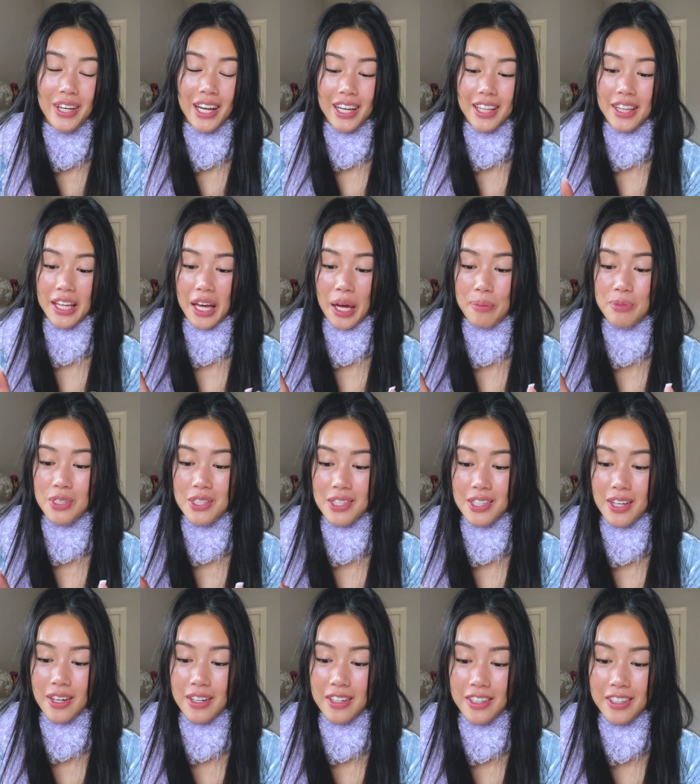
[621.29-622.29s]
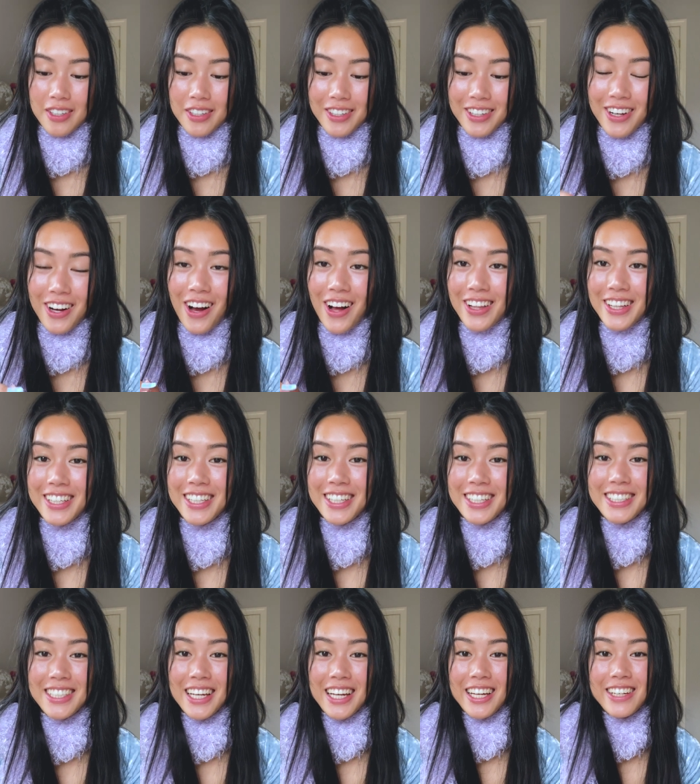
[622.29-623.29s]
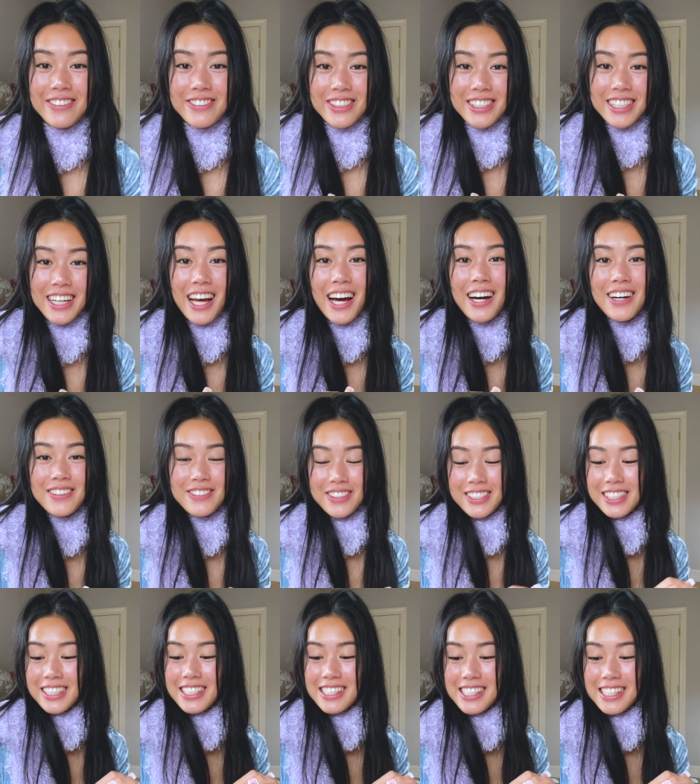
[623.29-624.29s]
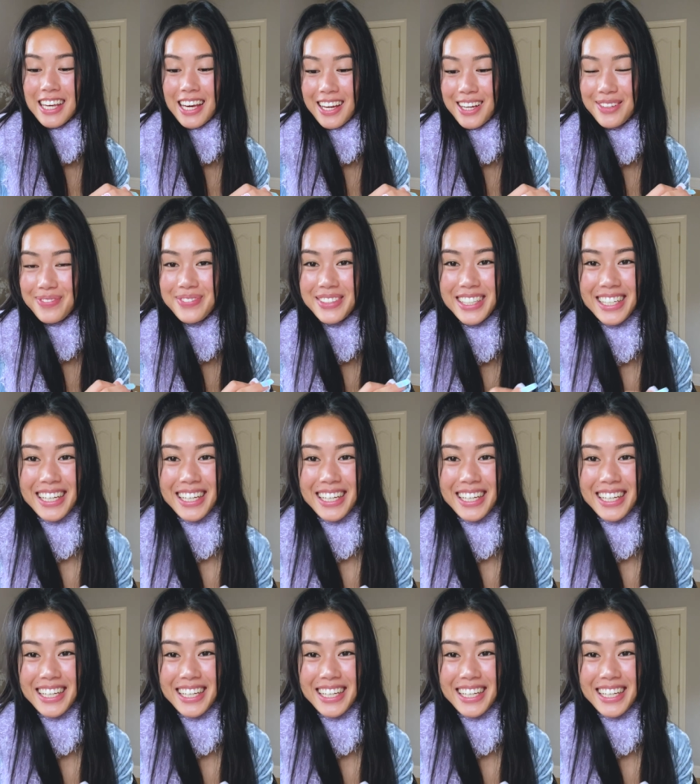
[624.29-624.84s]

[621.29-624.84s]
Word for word: I think I'm just gonna call it a day for now for this game,